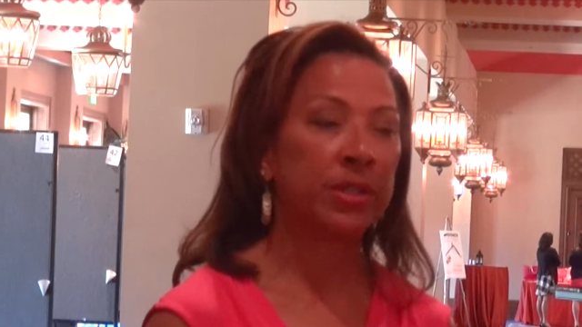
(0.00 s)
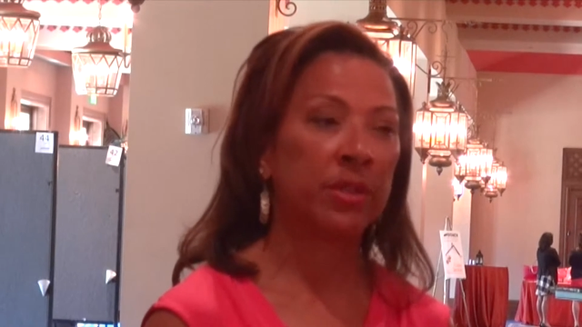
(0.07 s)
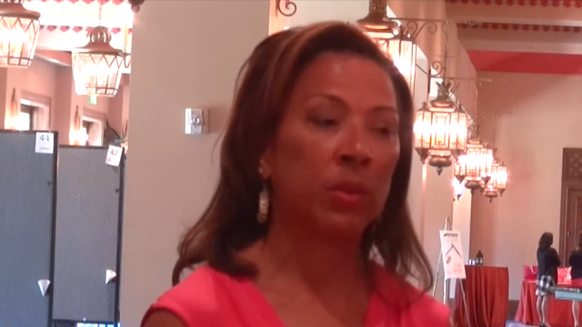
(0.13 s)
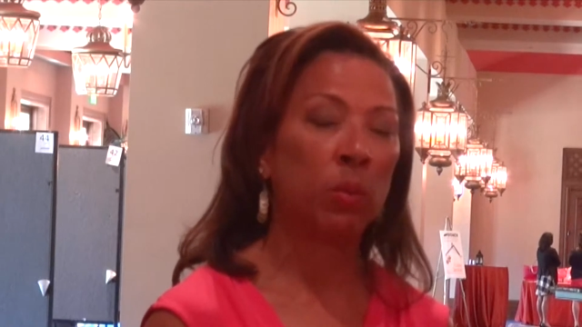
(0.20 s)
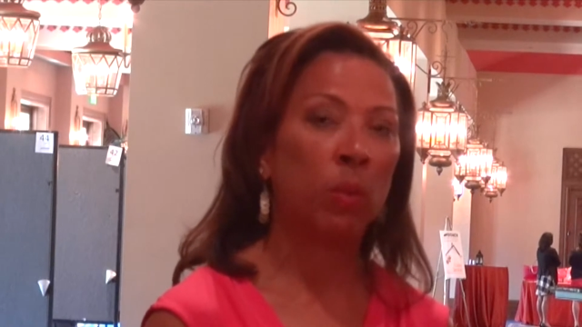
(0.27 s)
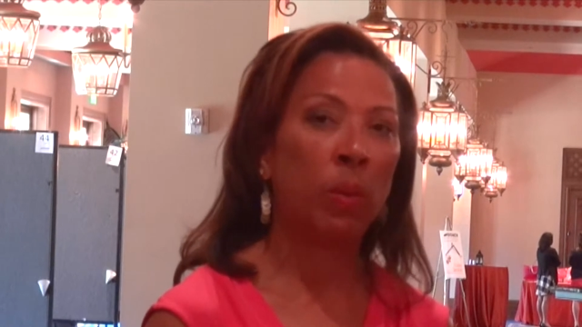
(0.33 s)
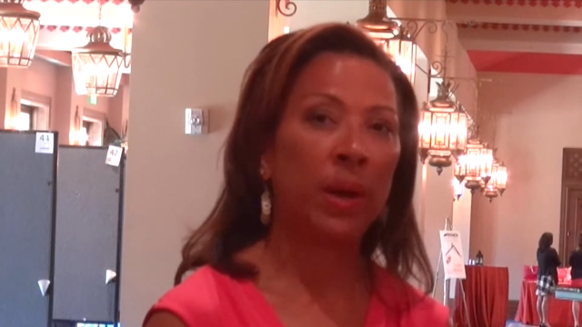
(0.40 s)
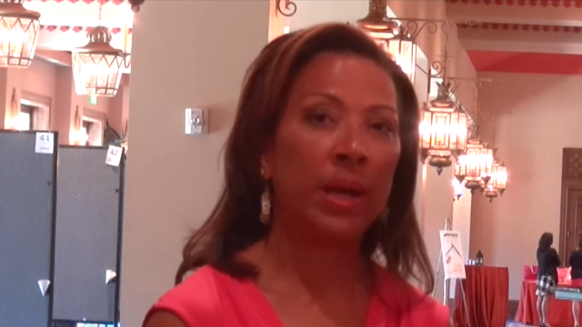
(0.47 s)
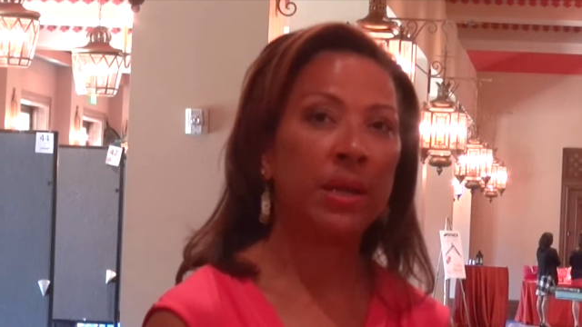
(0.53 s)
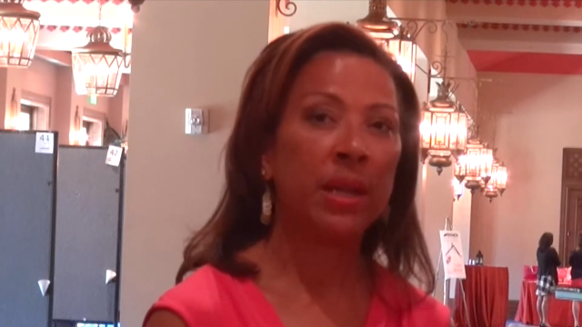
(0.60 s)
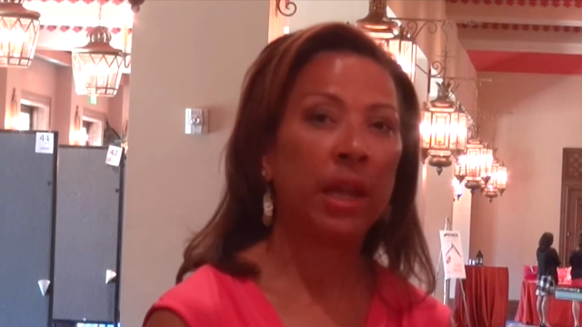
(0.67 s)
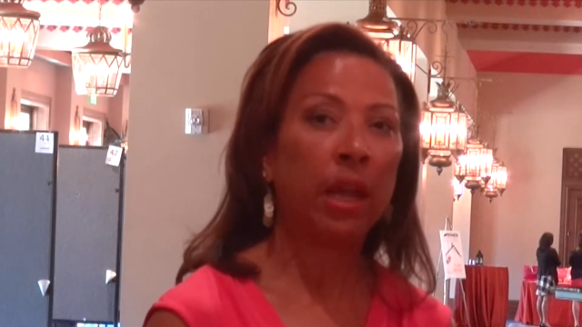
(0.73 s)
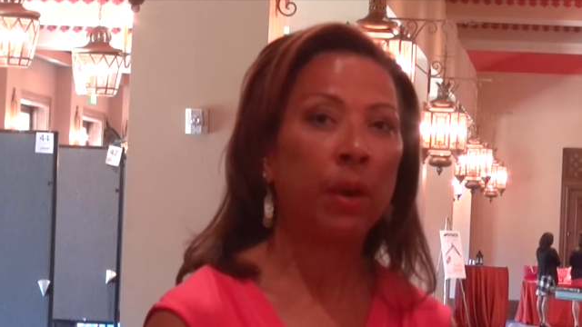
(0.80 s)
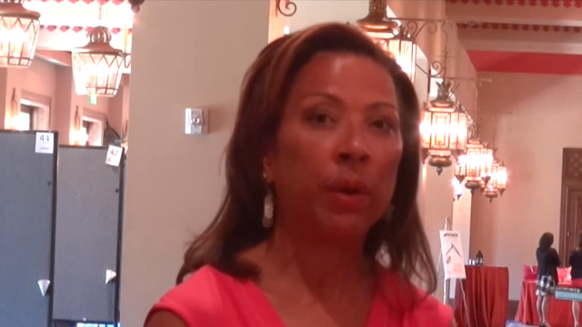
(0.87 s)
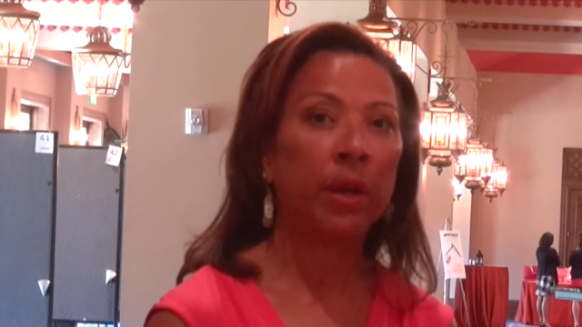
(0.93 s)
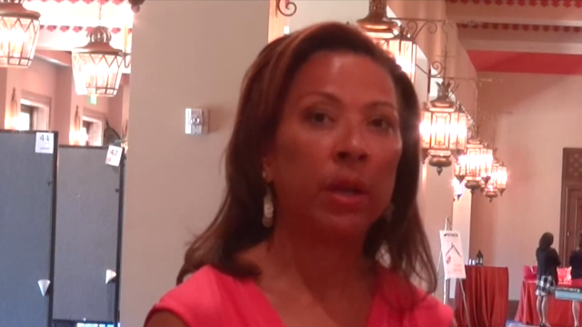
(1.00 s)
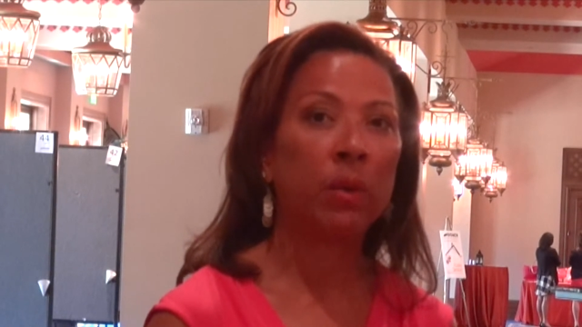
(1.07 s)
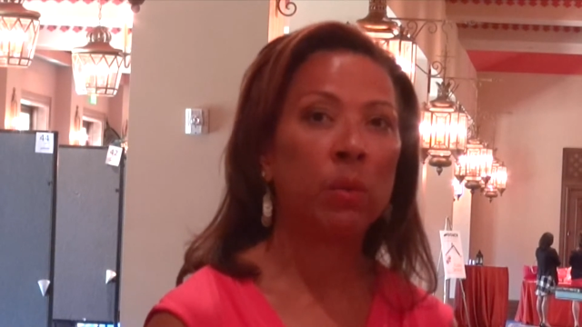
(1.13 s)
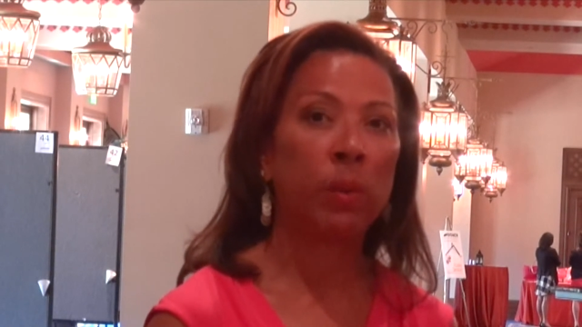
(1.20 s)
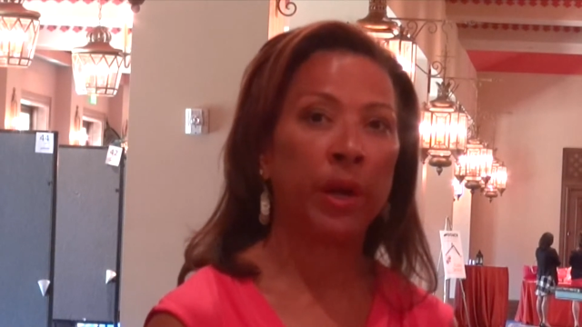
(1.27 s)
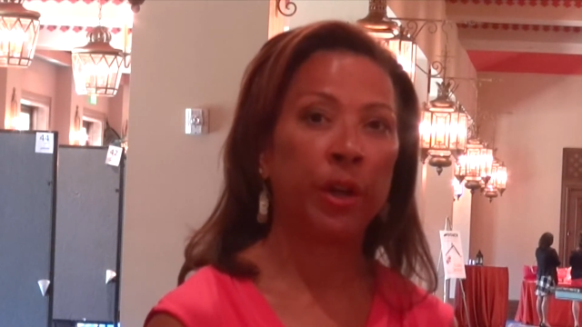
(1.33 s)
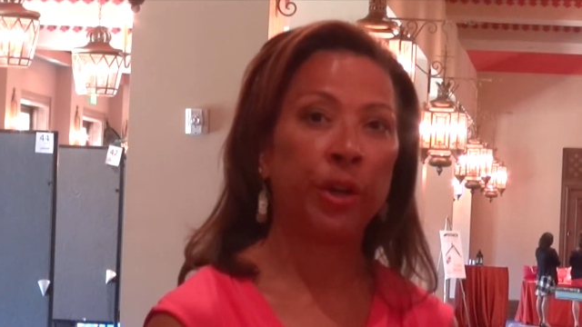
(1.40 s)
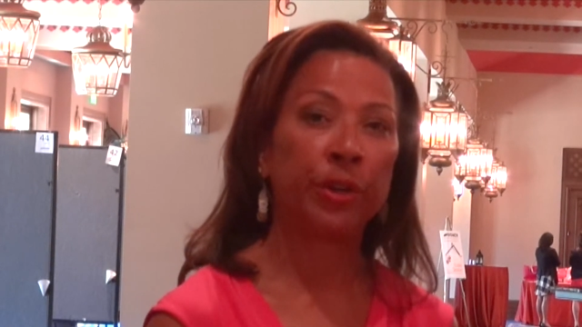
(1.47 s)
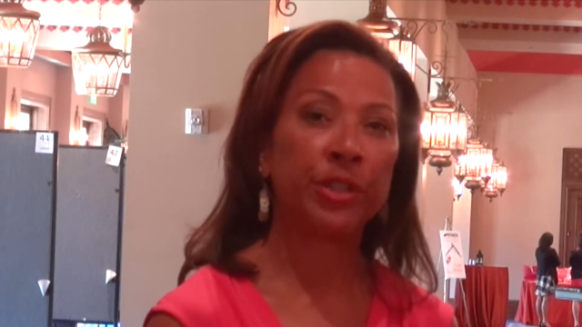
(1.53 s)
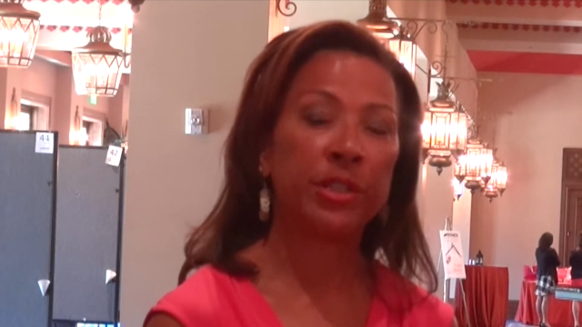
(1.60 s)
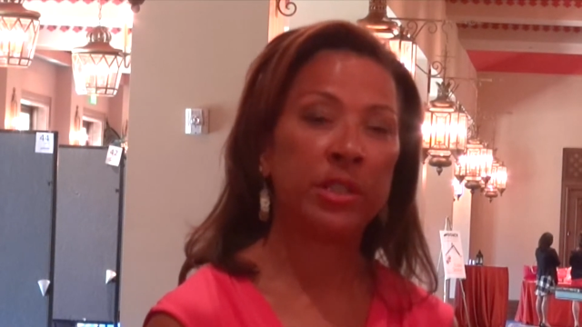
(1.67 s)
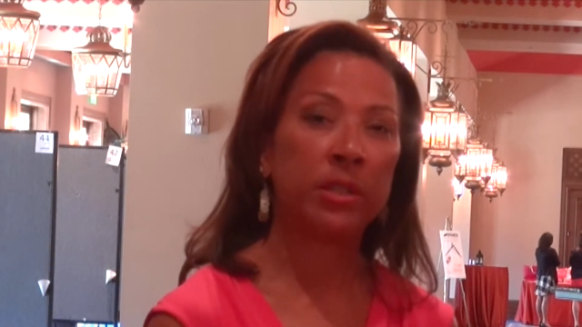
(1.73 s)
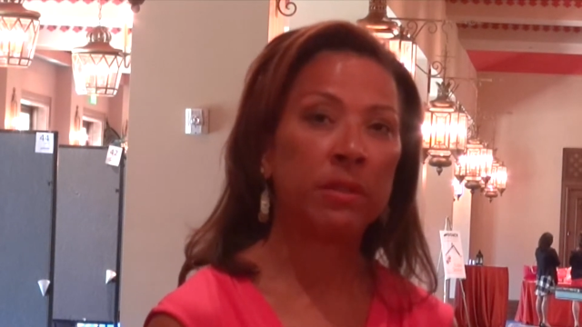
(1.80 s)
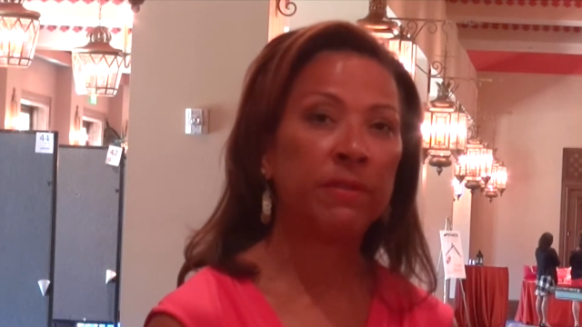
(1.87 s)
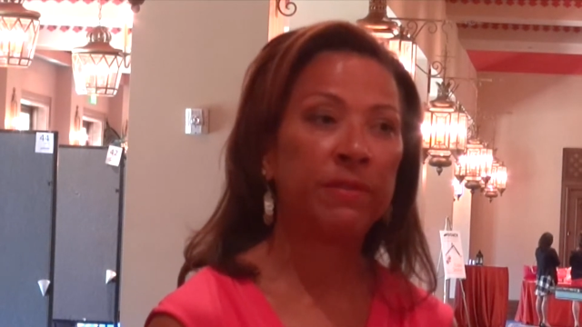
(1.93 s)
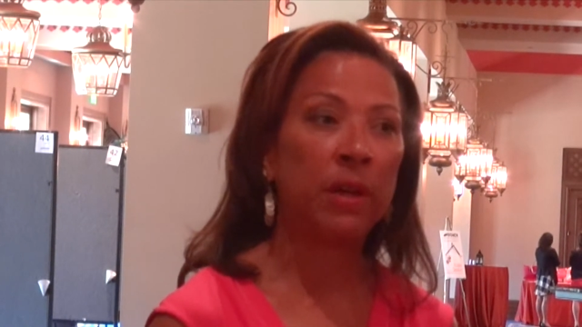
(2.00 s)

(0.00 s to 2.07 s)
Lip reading: It's the one area where you're still